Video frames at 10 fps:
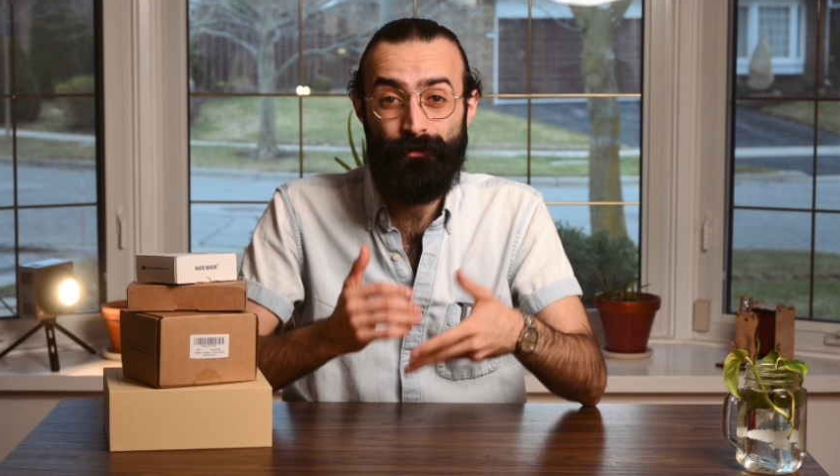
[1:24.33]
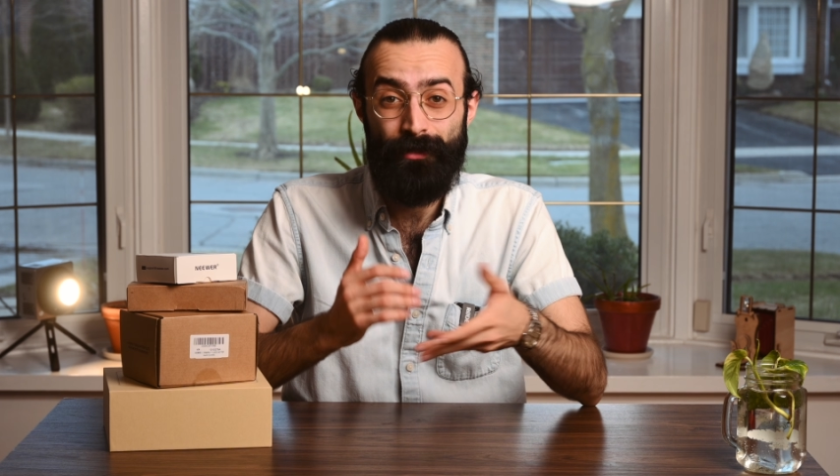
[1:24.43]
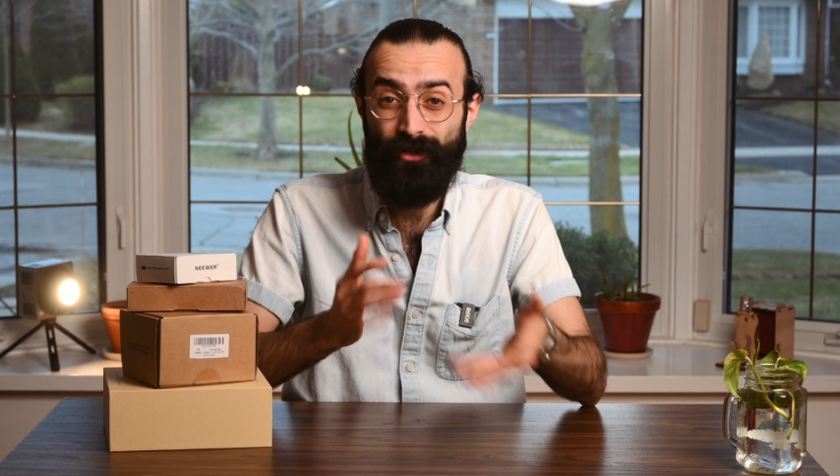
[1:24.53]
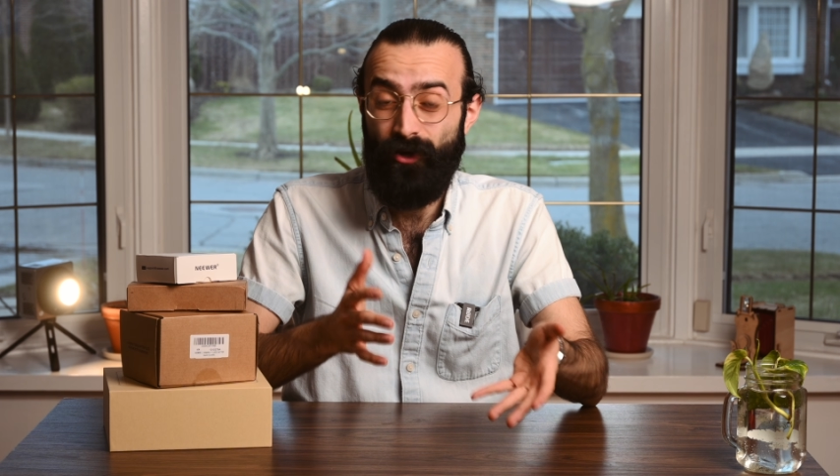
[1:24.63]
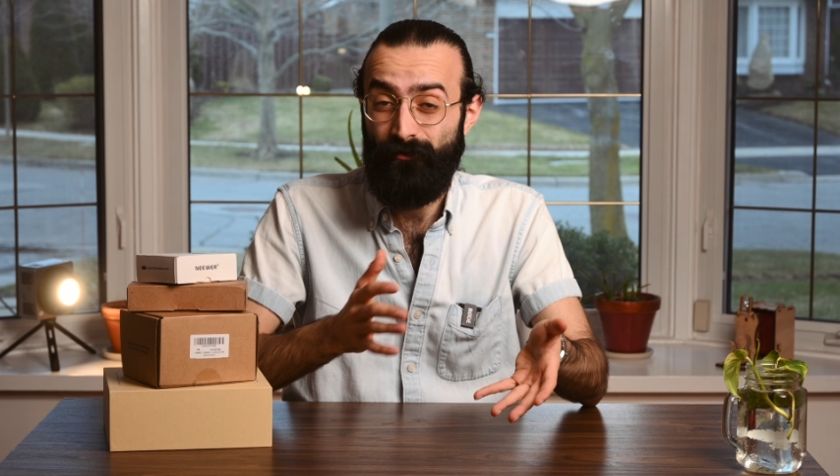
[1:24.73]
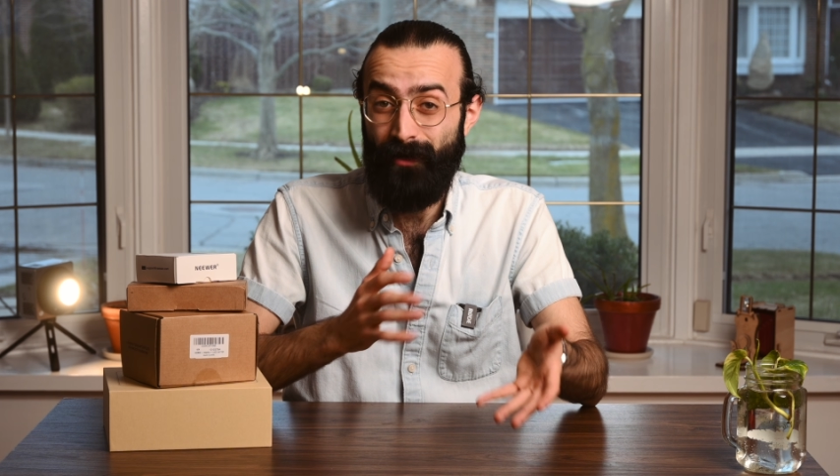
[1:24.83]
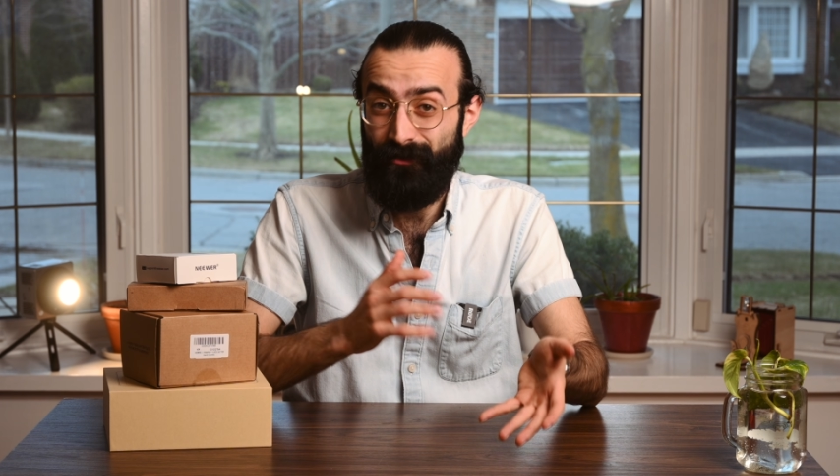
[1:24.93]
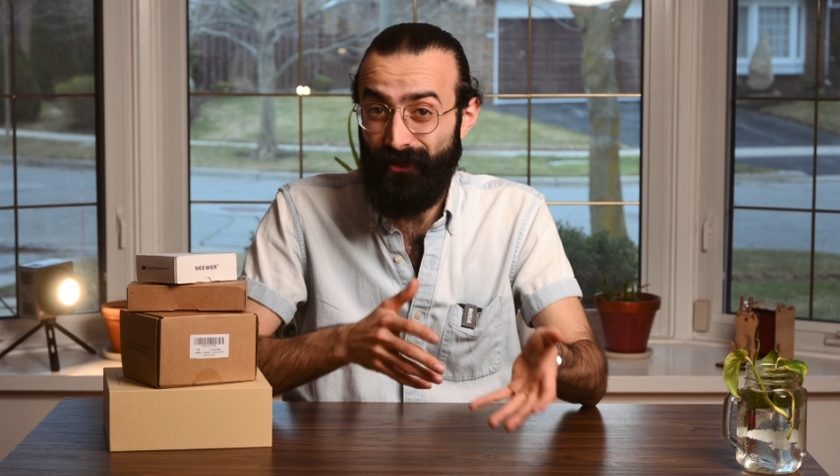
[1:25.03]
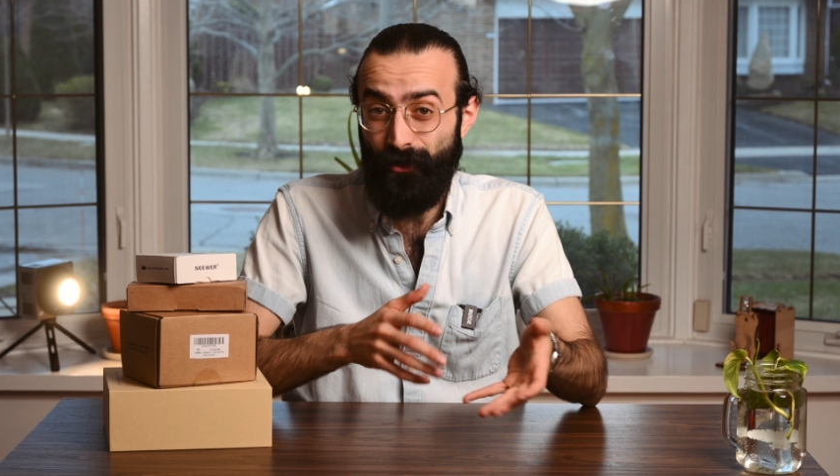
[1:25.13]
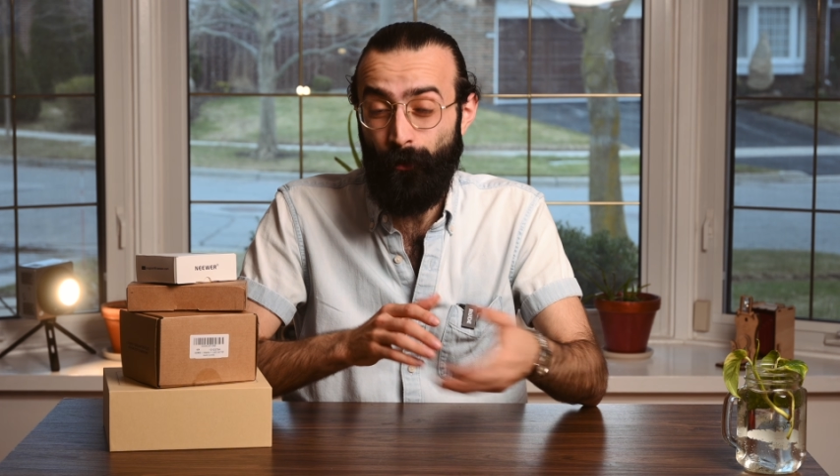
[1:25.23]
create all of my
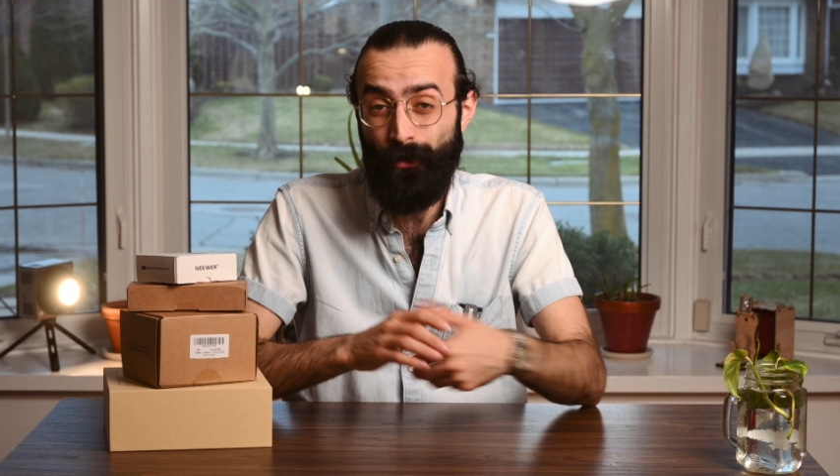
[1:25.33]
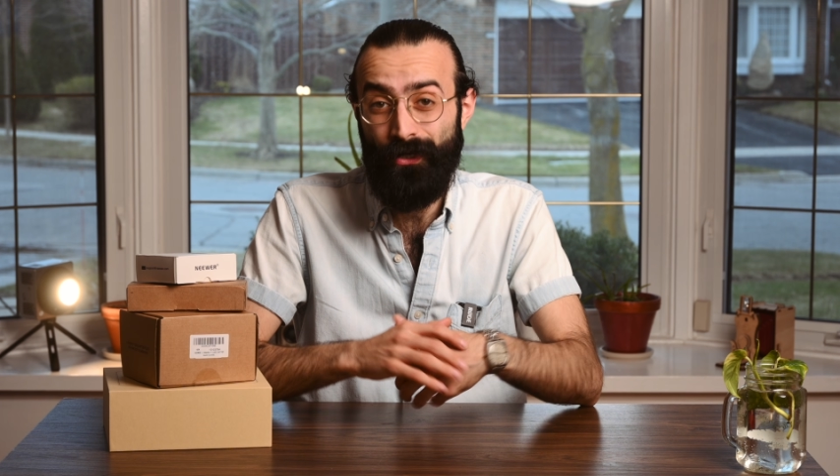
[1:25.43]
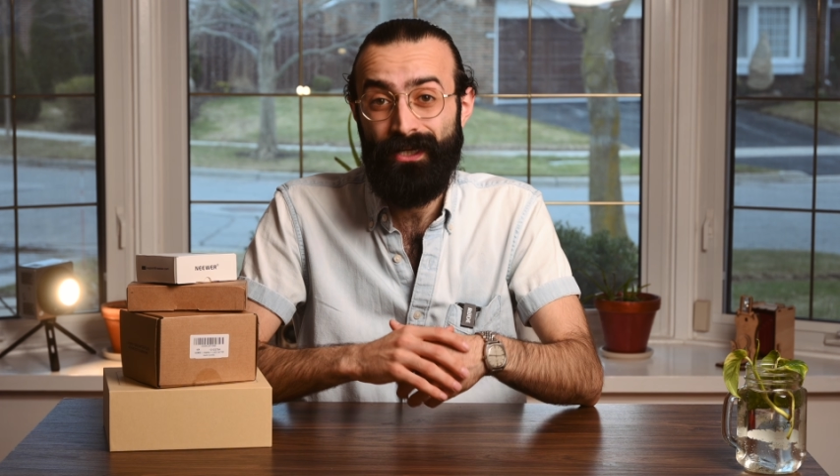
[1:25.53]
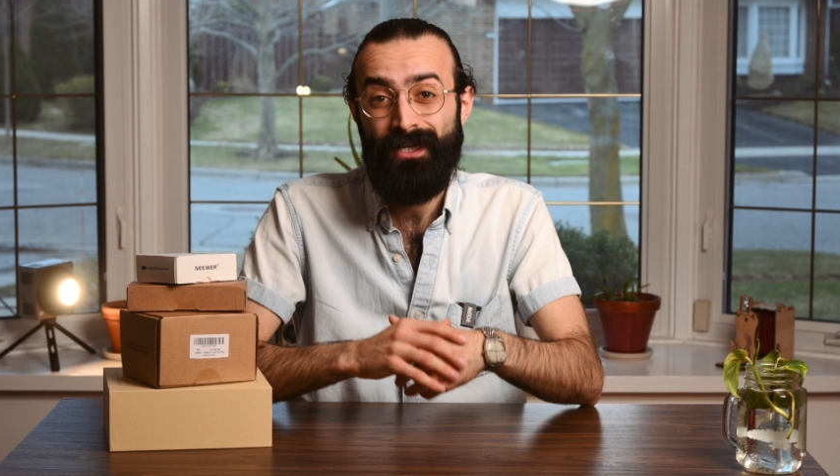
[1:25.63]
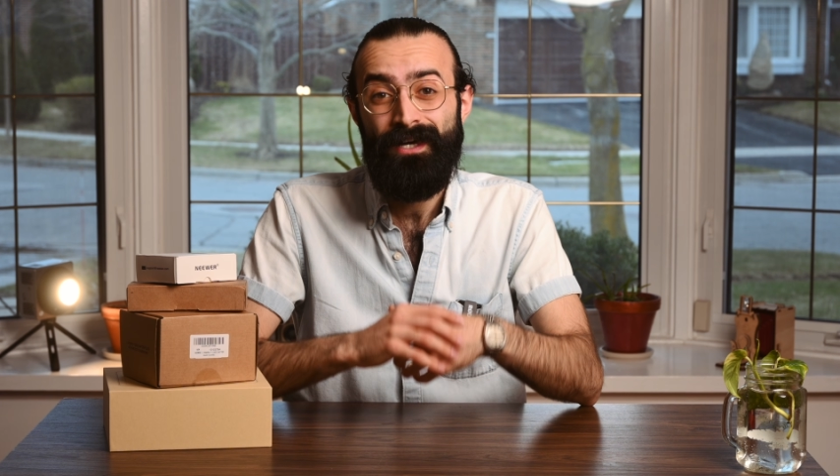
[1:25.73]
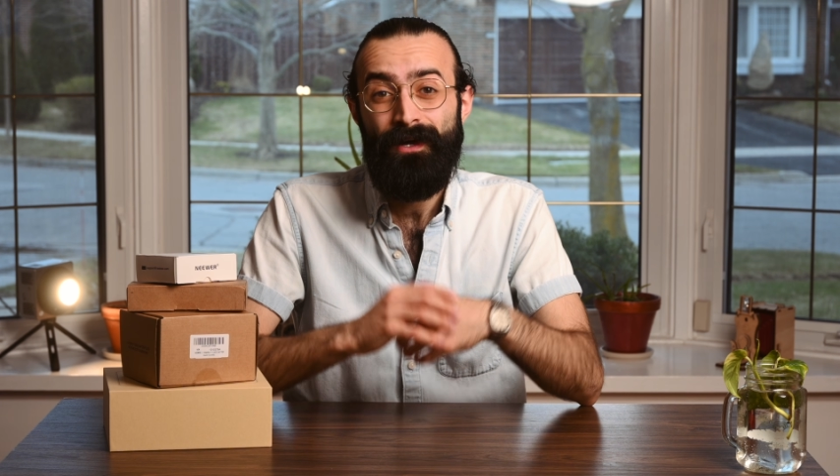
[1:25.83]
video work.